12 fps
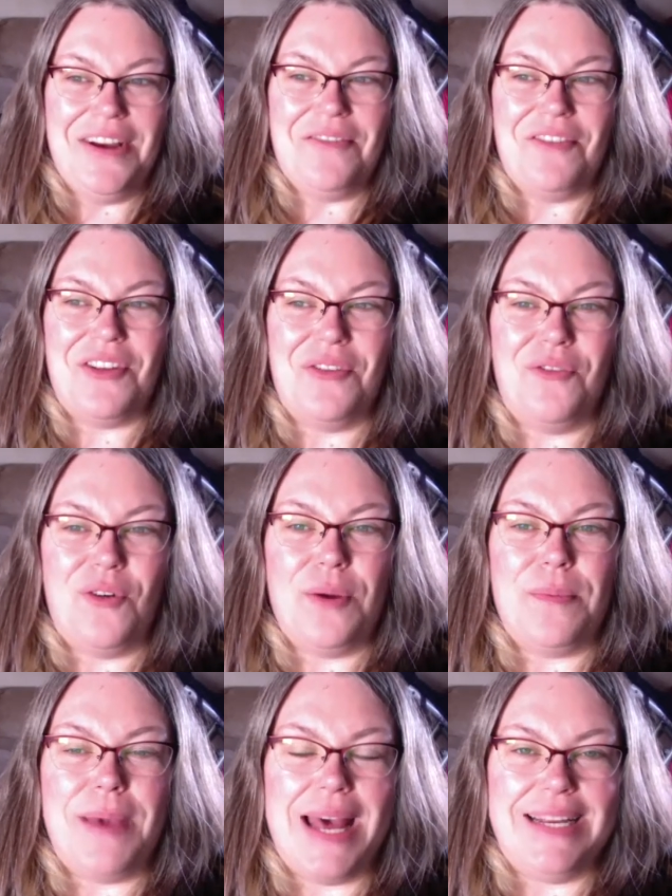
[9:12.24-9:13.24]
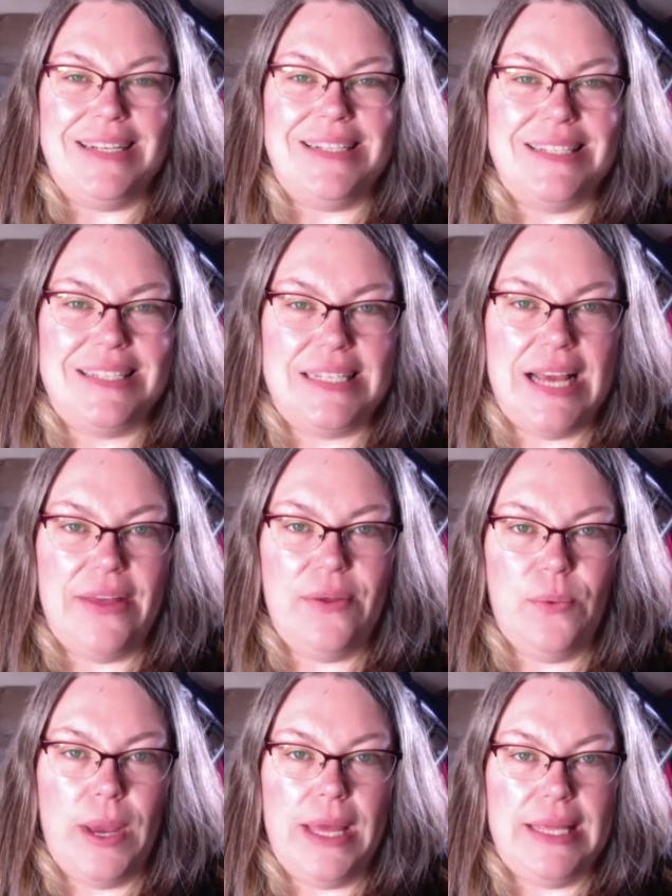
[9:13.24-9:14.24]
for the formatting to stay the
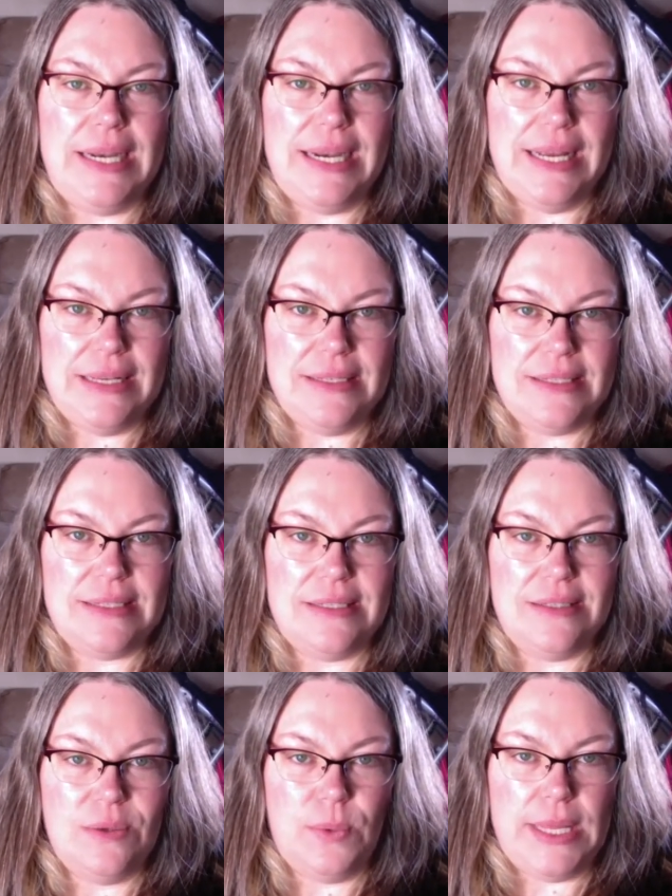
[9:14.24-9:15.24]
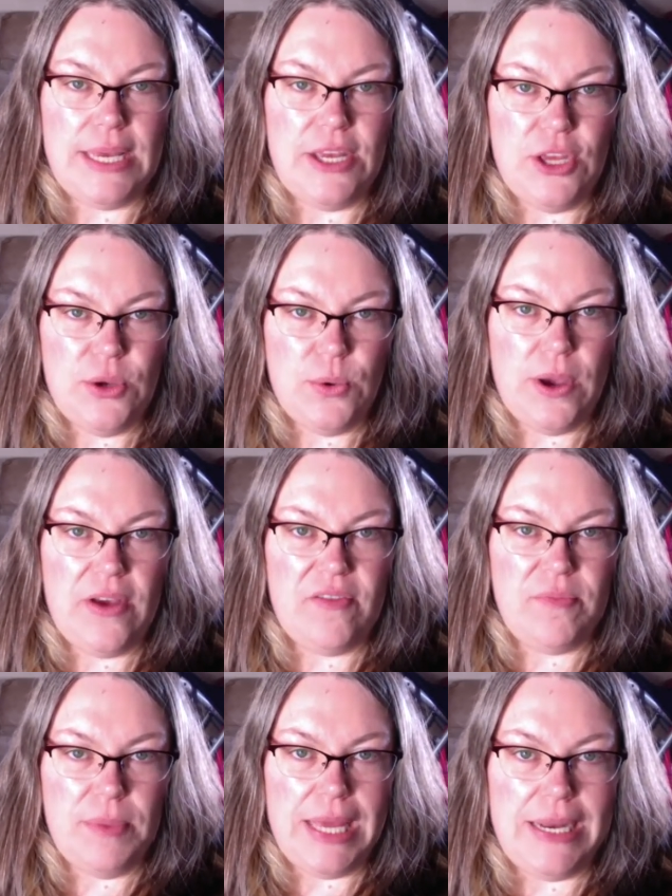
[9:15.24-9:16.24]
way that it is, the way that you have
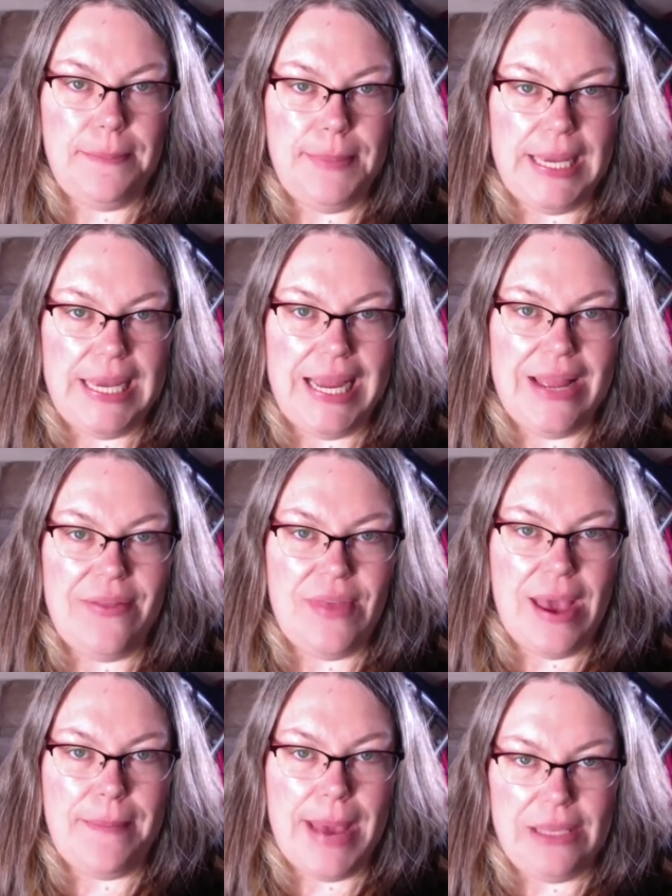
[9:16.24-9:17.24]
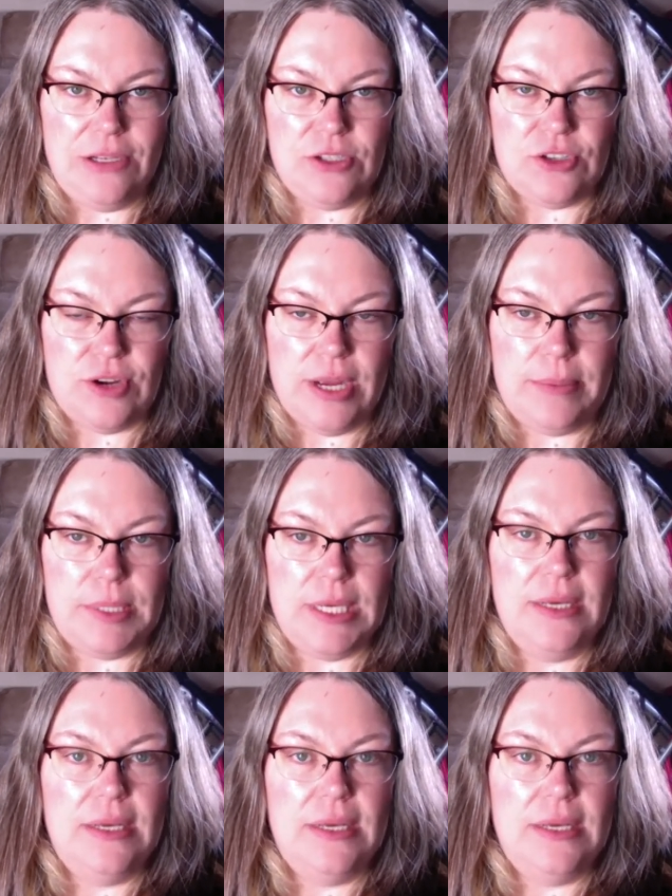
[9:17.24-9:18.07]
made it be in that manuscript.